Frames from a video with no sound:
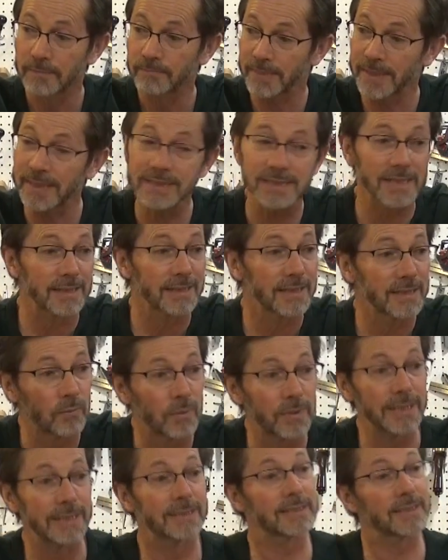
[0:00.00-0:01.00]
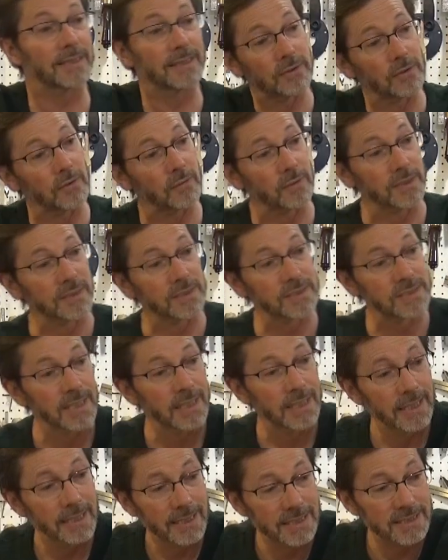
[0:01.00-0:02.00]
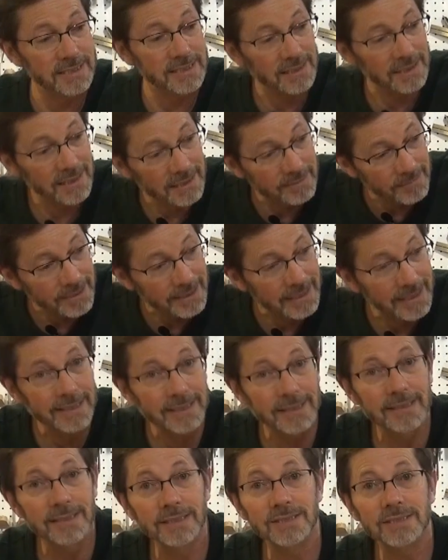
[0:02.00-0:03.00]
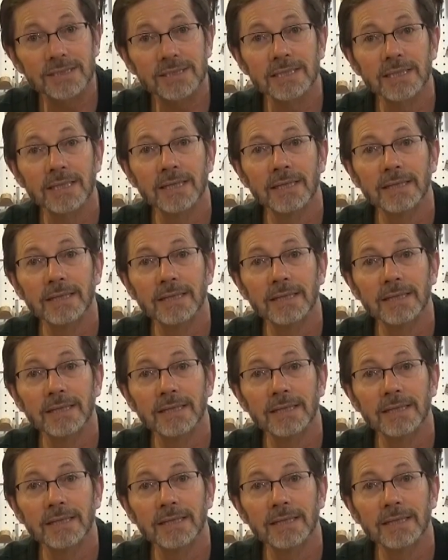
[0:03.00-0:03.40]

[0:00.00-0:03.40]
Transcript: Basically what he did though is he's eliminated this